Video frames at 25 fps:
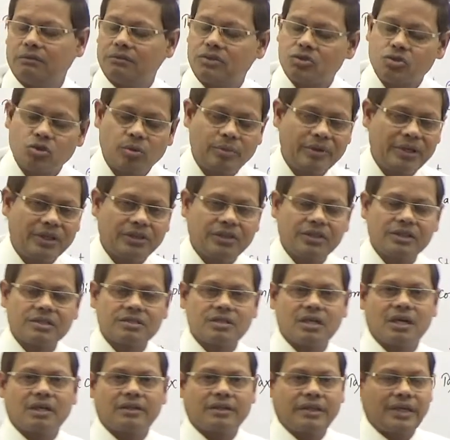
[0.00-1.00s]
So many things
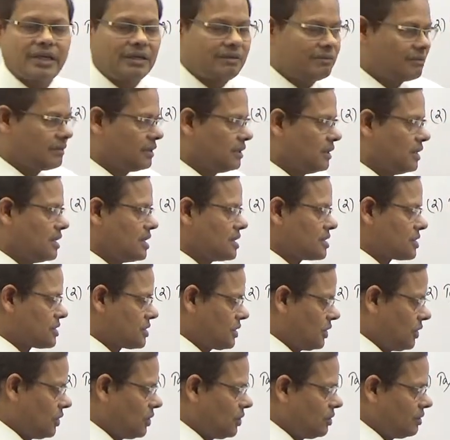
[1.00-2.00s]
are there.
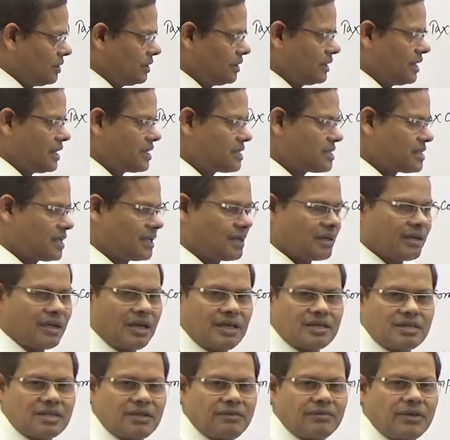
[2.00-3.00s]
So there is a
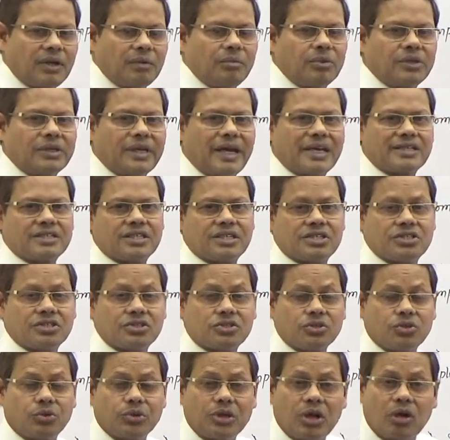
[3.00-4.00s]
case of double taxation.
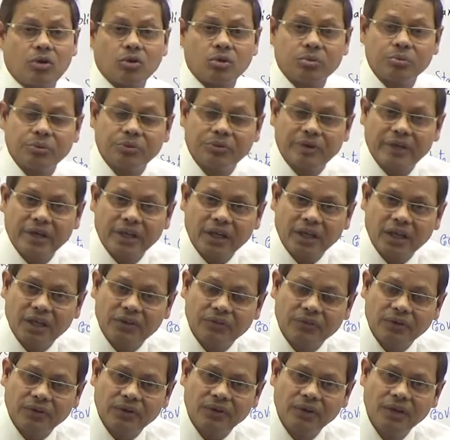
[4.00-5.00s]
So you have to be very
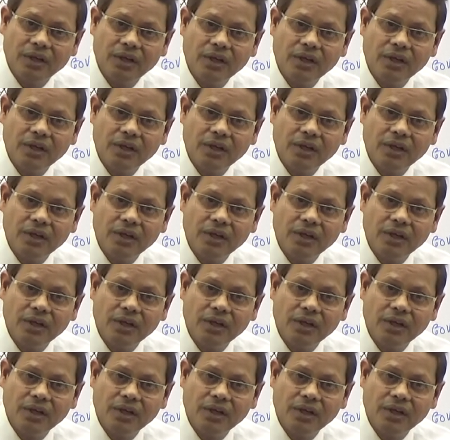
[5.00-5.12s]
careful.